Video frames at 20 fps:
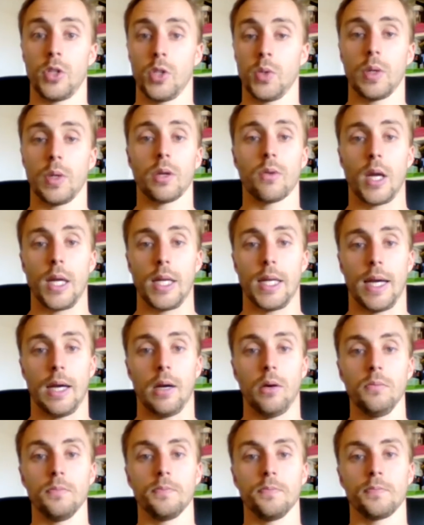doing right
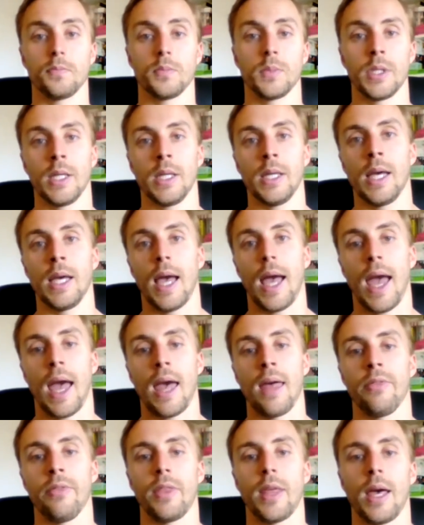now
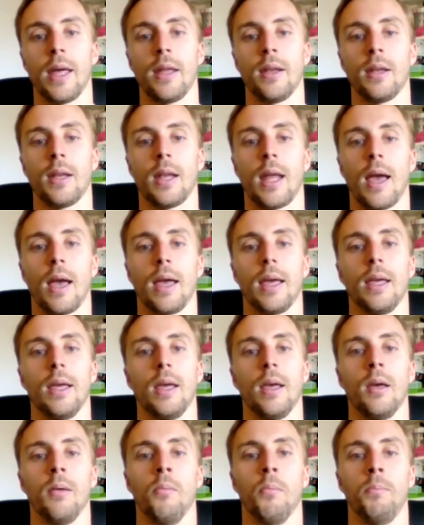and then
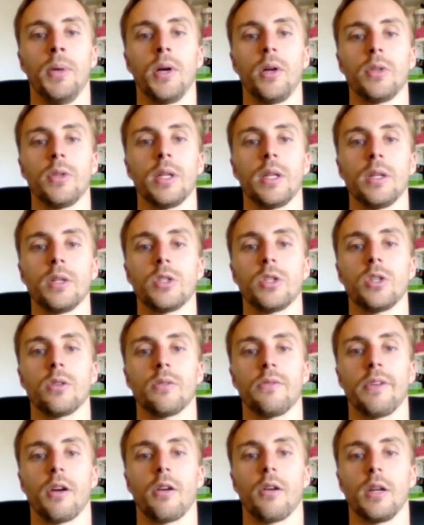build it into
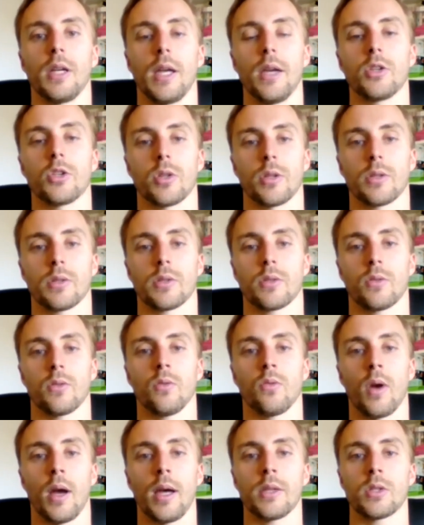your variations,
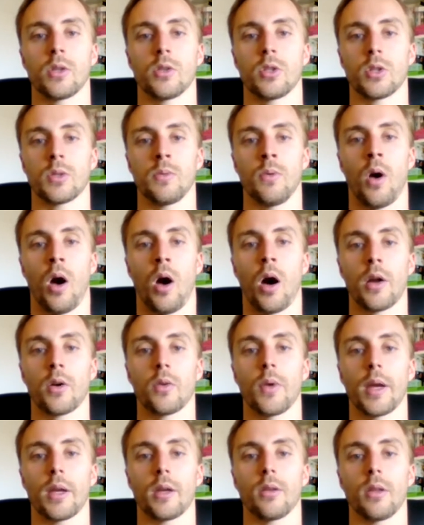right? So just
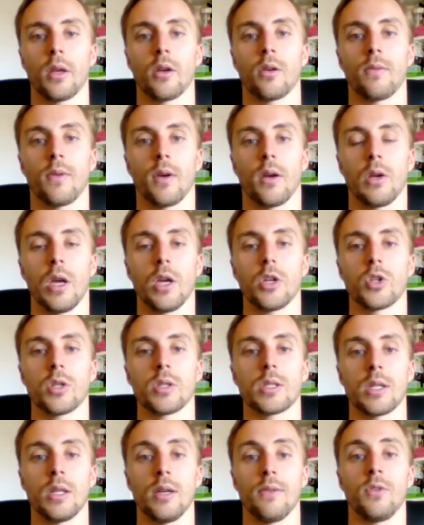auto-regulate your
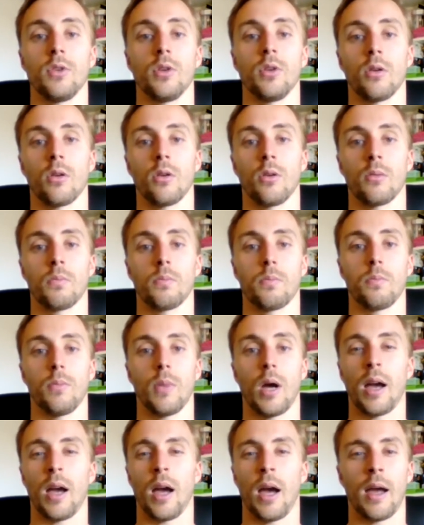variations. And if
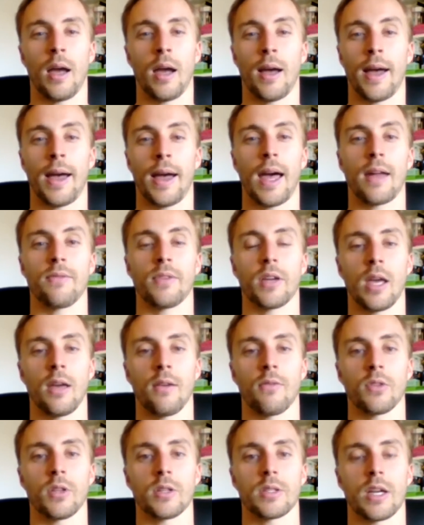I
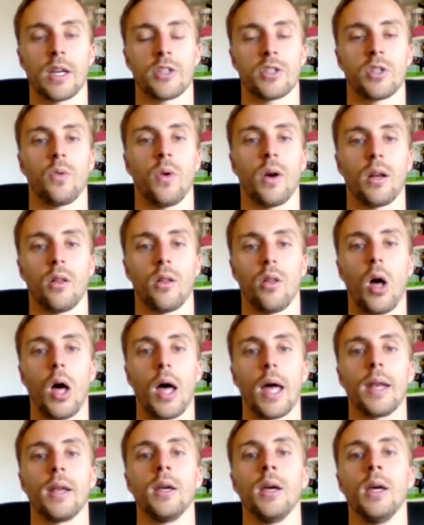advocate for this actually quite a
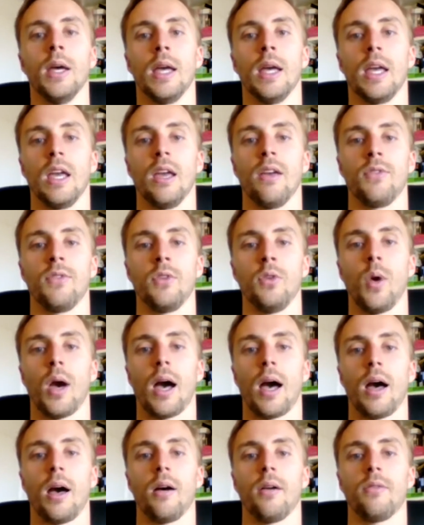lot. If you
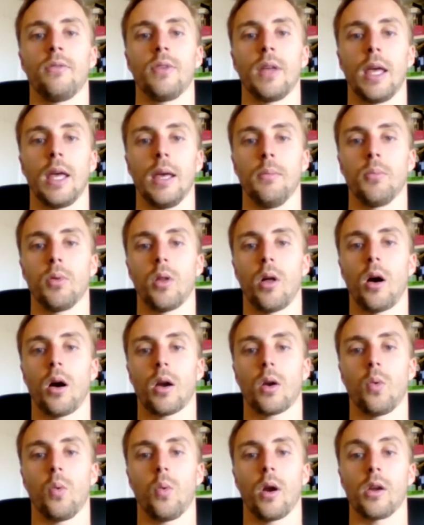have a
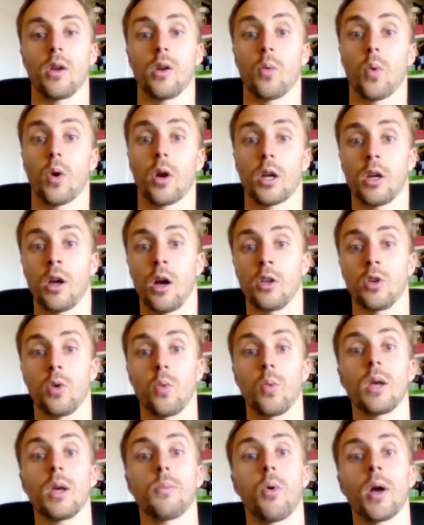block where you're working on your
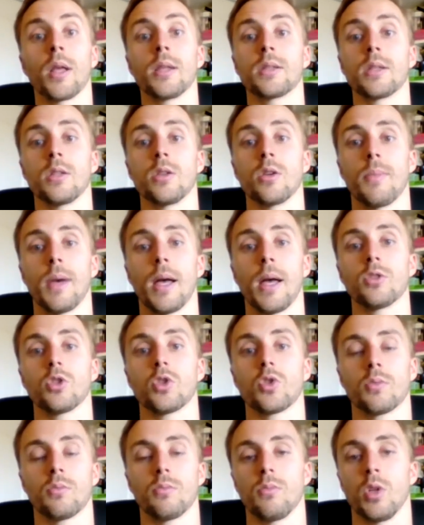weak points in your
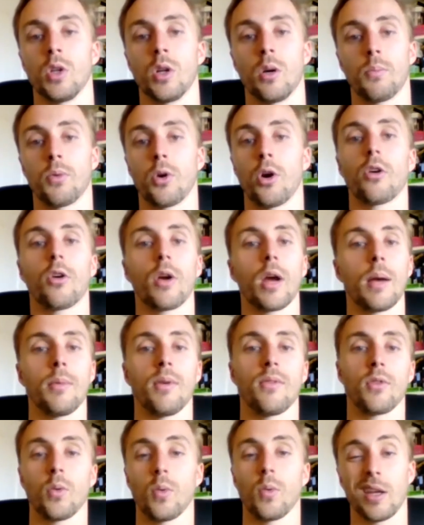bench, program,
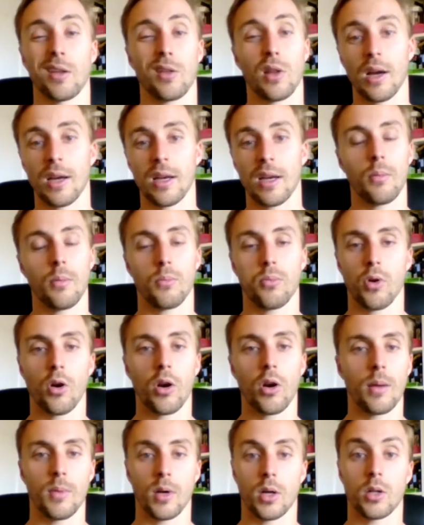if you're weak at lockout,
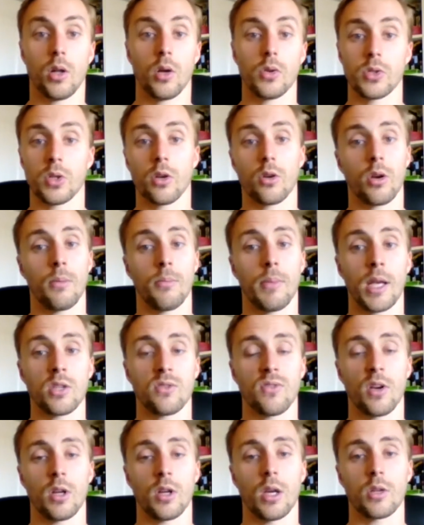program a closer grip bench
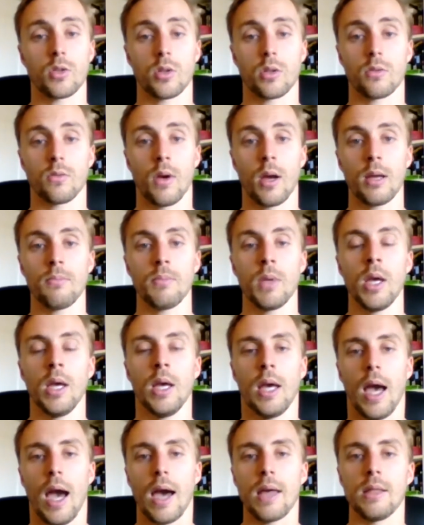variation, right?
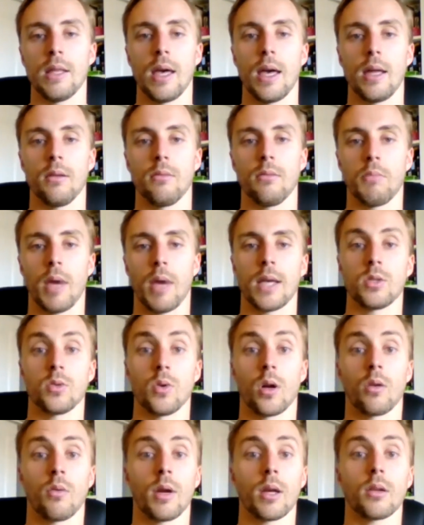And then as you
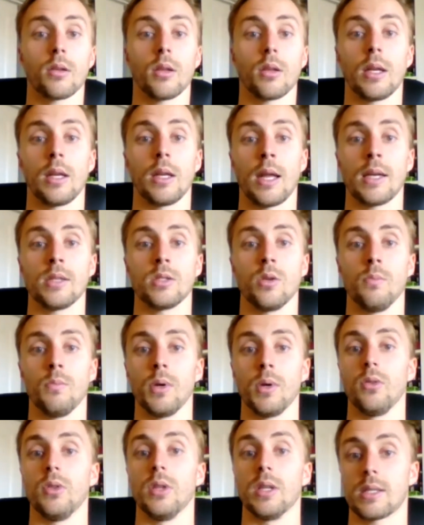auto-regulate and as you
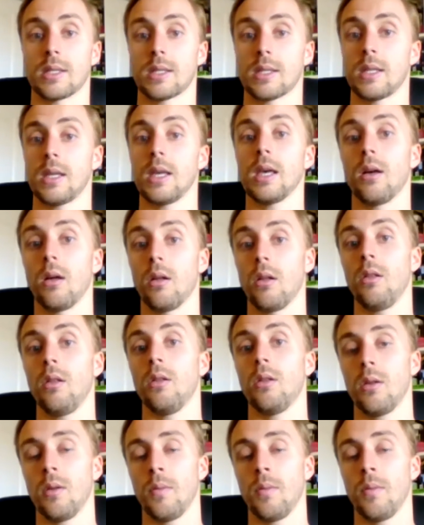build the skill